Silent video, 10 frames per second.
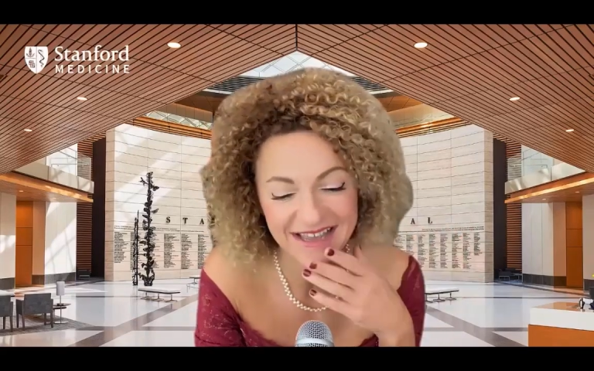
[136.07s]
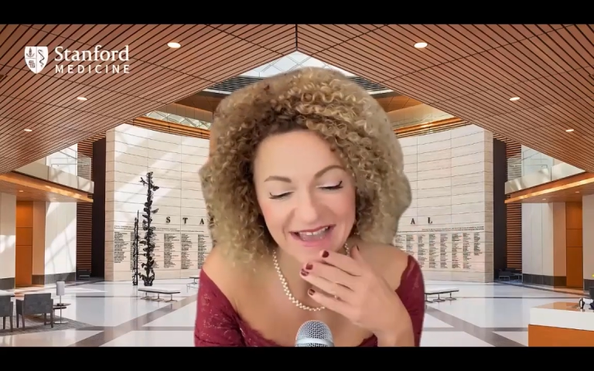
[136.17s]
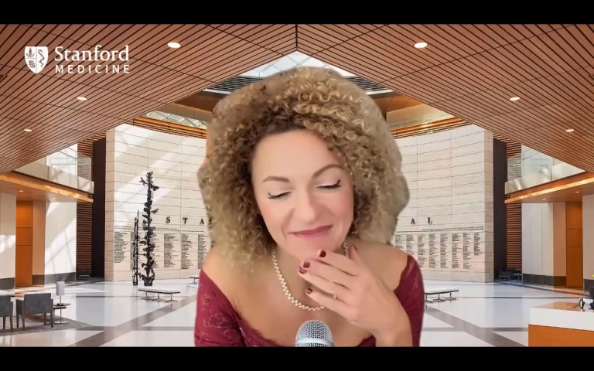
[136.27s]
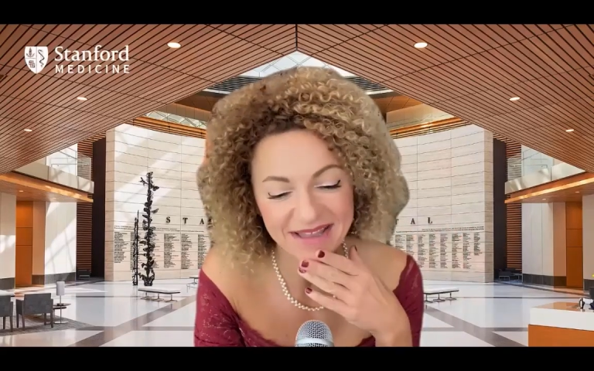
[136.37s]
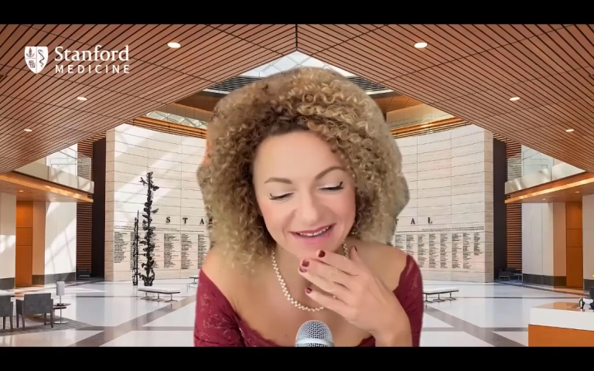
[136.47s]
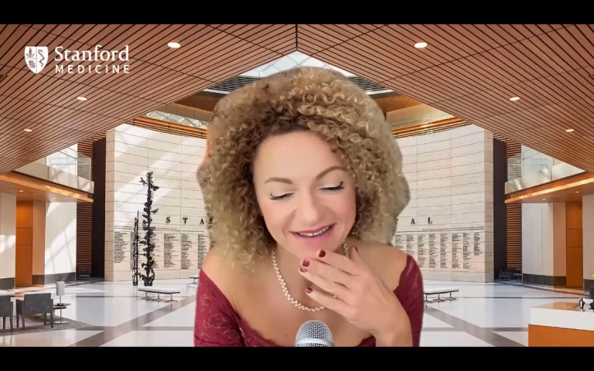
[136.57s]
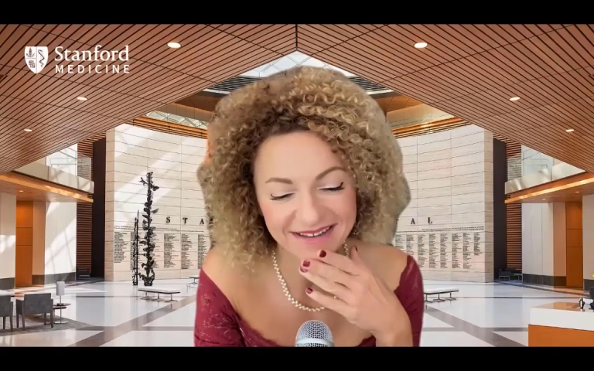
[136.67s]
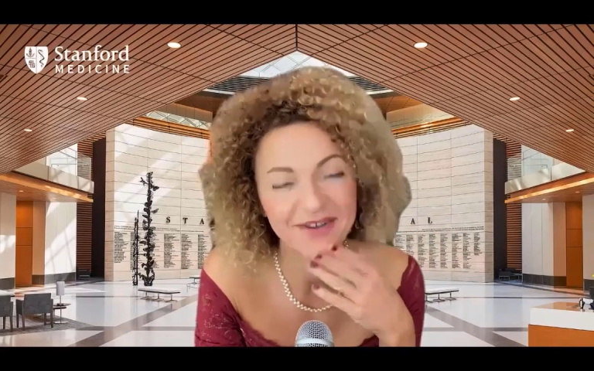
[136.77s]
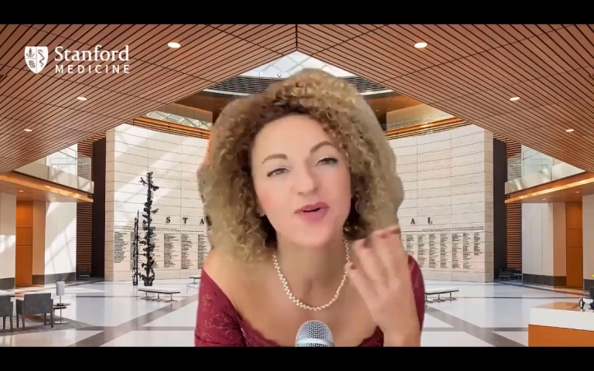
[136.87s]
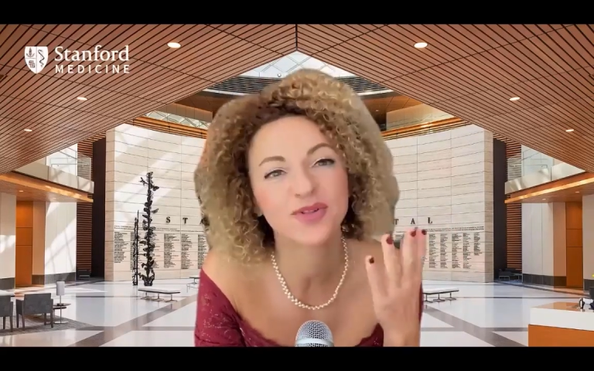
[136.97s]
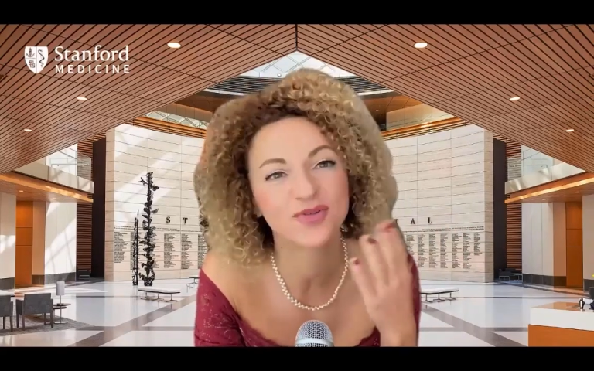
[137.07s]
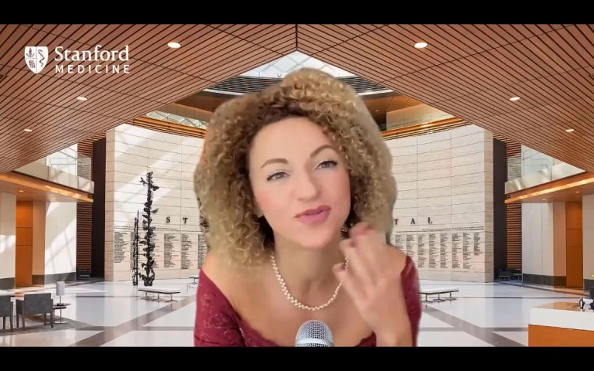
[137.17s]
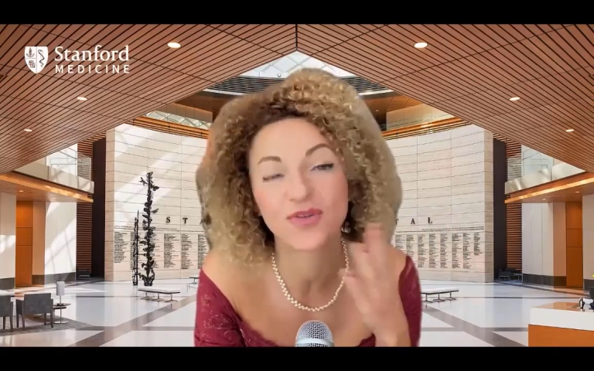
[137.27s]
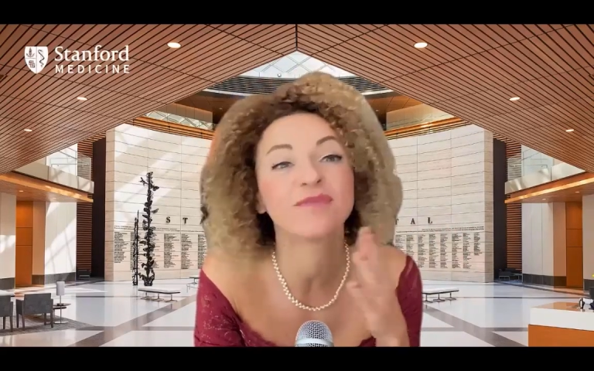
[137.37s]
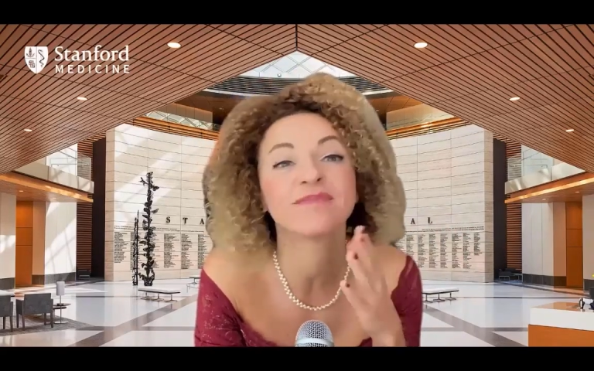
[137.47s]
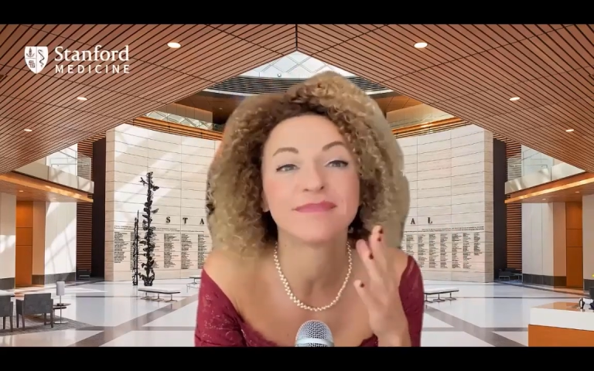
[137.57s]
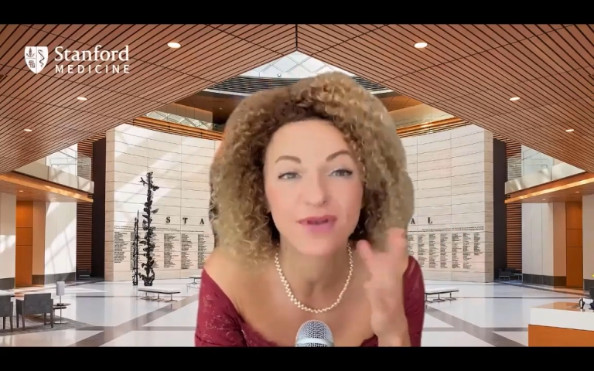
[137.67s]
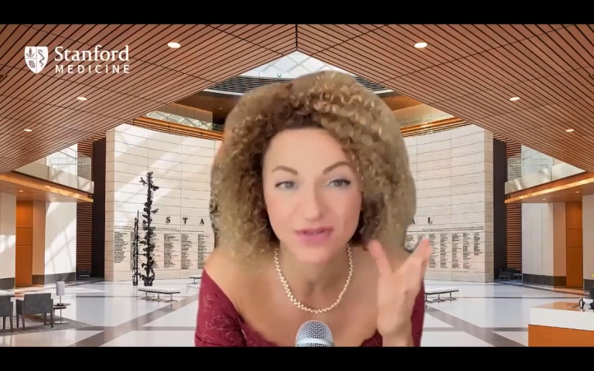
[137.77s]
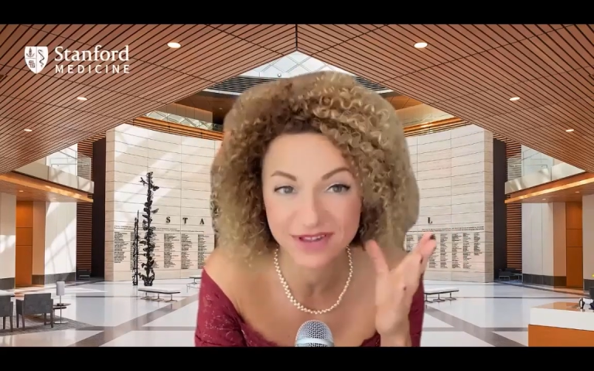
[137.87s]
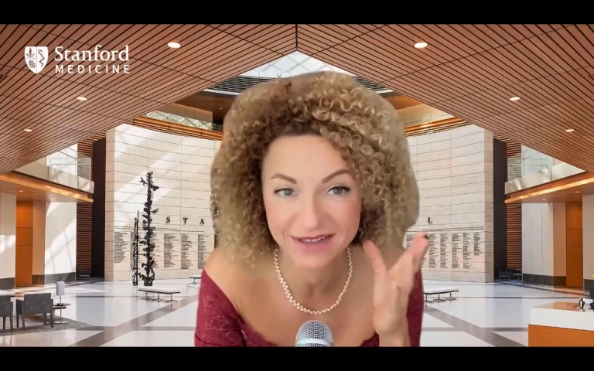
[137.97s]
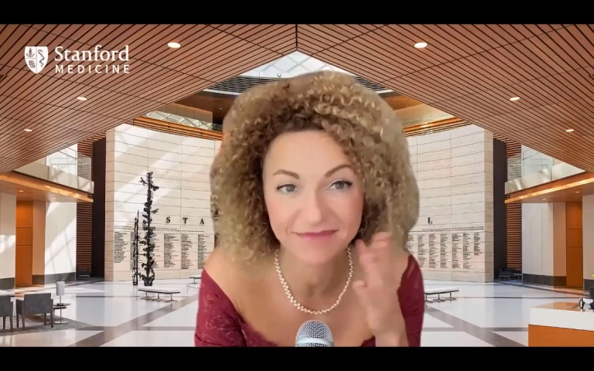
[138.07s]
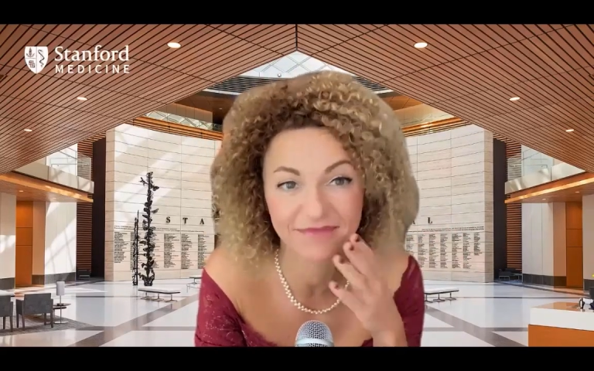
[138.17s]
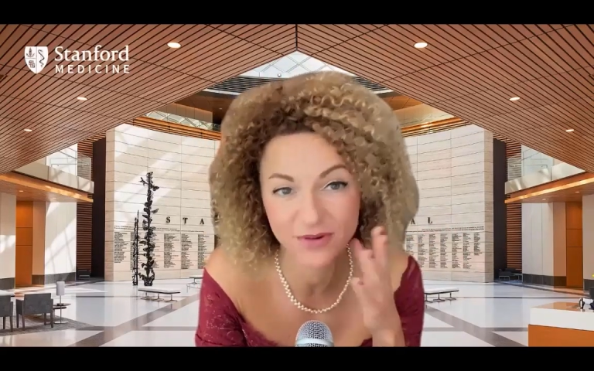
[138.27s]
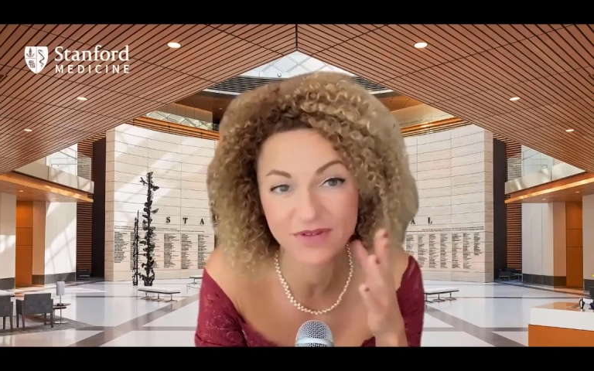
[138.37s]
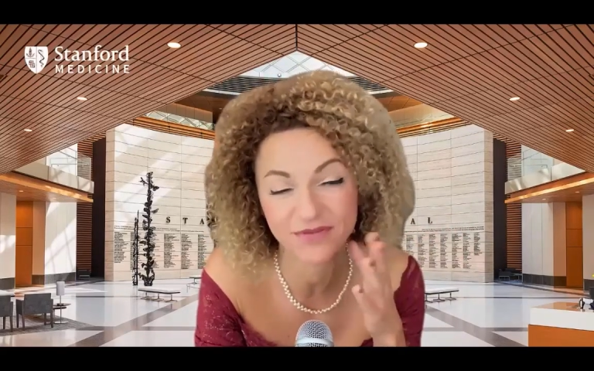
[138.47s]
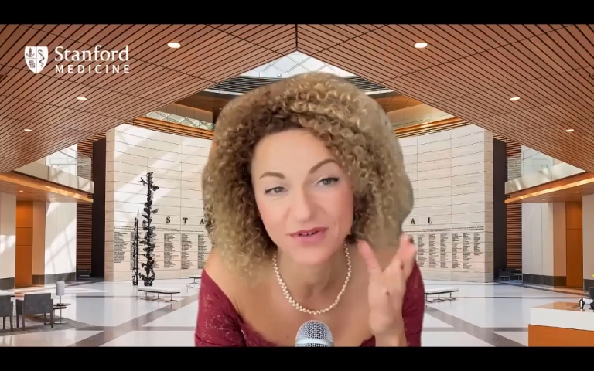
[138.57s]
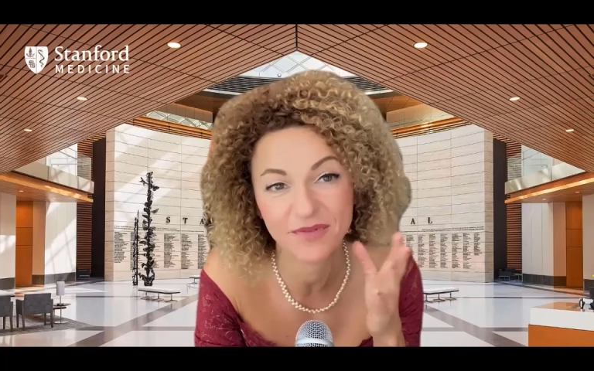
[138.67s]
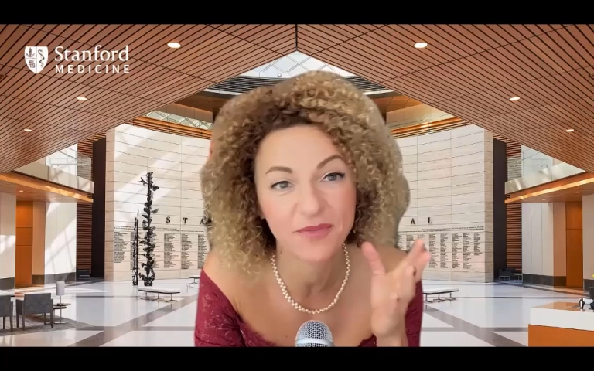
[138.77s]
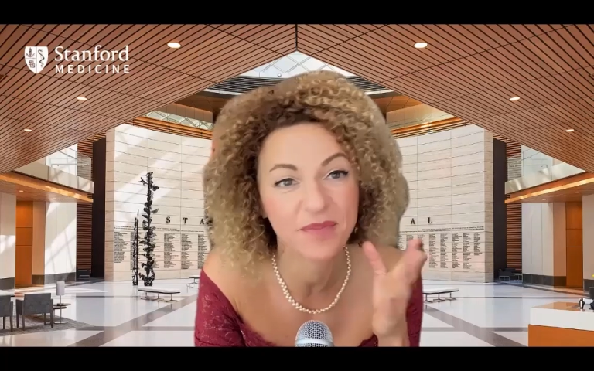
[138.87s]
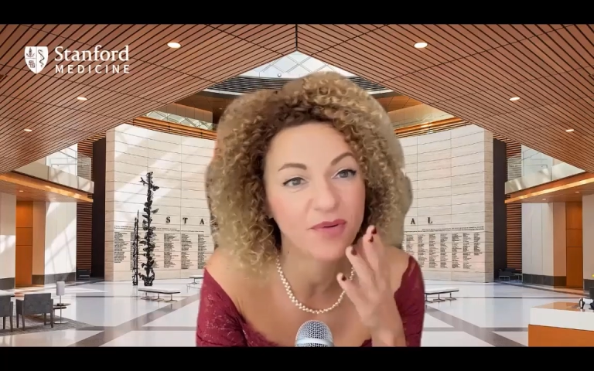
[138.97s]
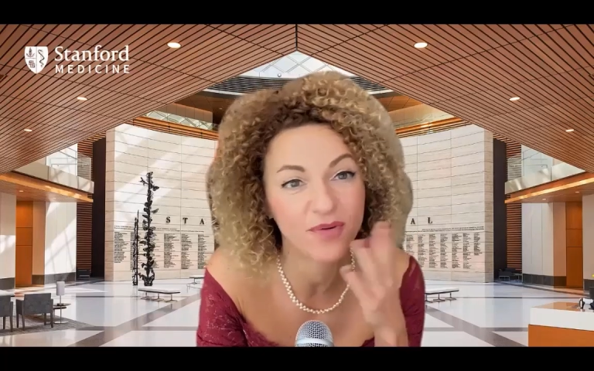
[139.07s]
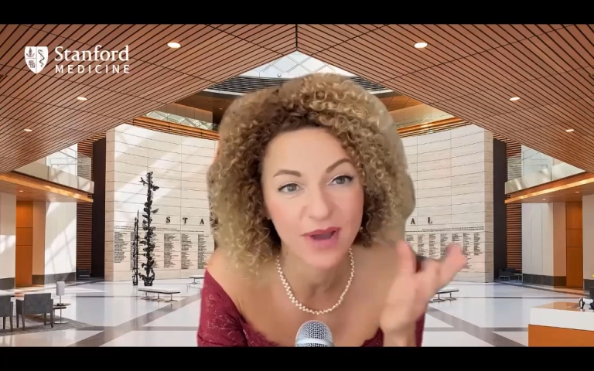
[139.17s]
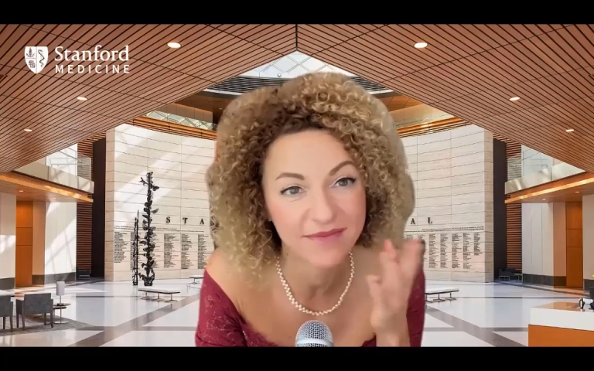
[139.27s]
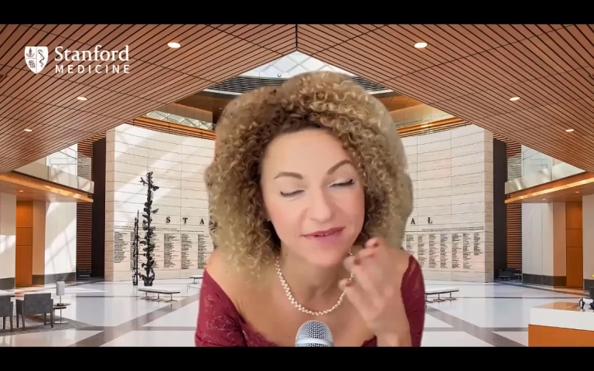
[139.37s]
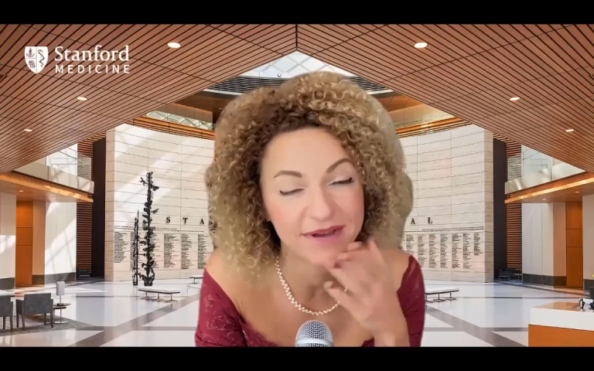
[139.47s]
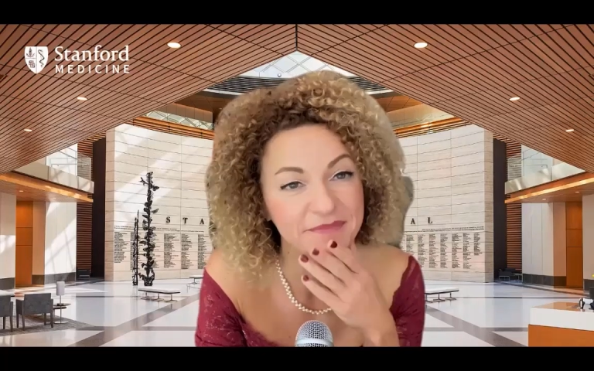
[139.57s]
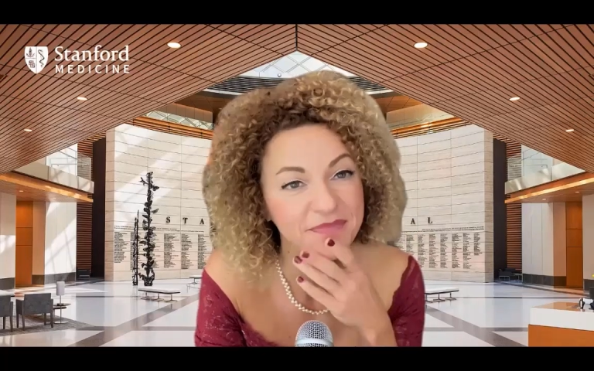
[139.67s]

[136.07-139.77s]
I mean, a go to for most for, for, for people who have, uh,